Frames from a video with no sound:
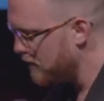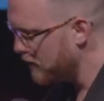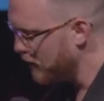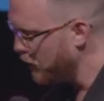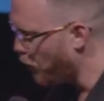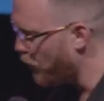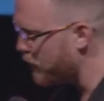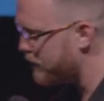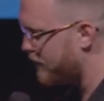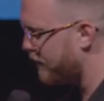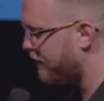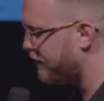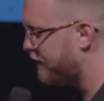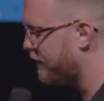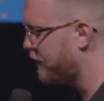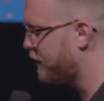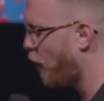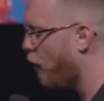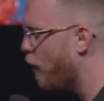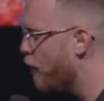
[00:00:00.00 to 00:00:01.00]
Lord,
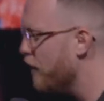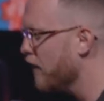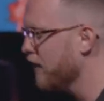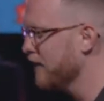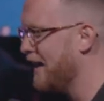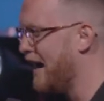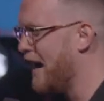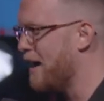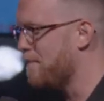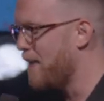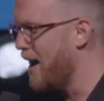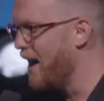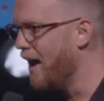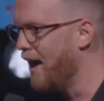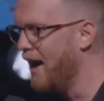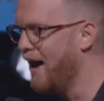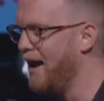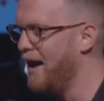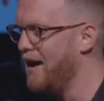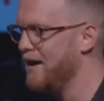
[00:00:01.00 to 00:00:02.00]
just don't allow my
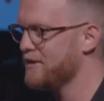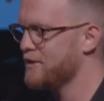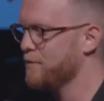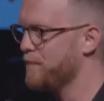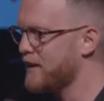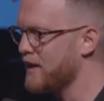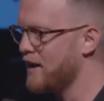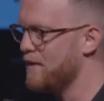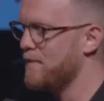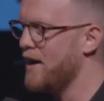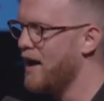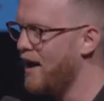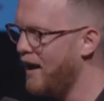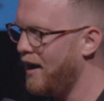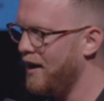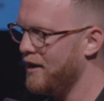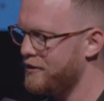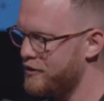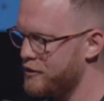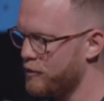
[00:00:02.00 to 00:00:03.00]
heart to become
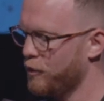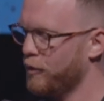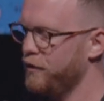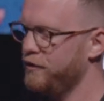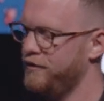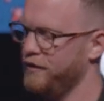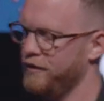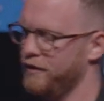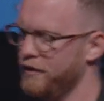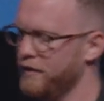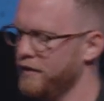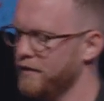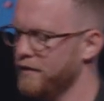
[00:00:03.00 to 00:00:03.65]
hard towards you.